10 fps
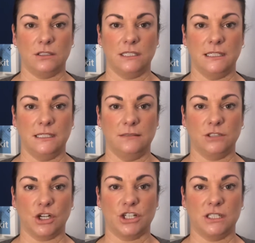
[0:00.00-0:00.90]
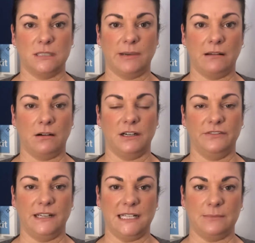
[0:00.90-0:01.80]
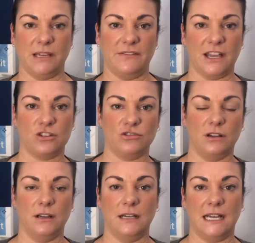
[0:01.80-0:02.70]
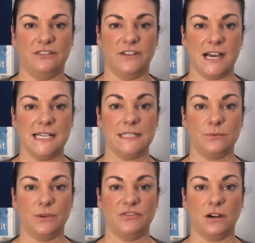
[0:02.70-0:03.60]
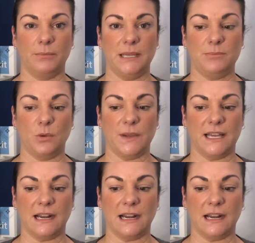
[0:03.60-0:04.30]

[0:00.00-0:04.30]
not sure about, or if it needs a bit of extra advice, we've got people we can